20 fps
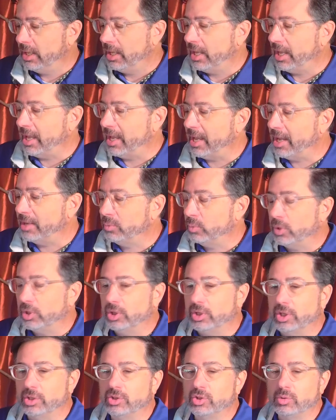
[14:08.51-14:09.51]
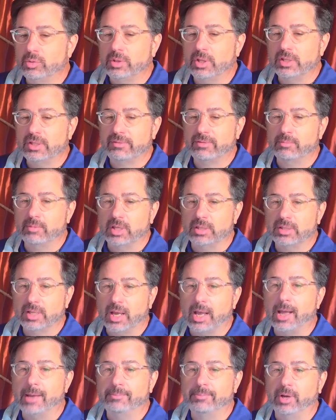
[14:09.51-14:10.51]
And we're going to do this from the
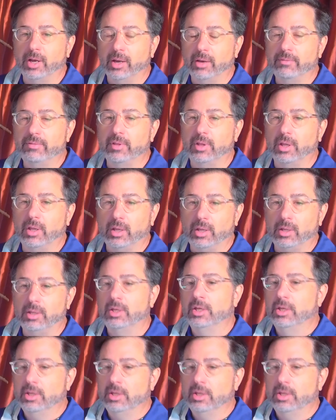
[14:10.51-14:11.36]
top of the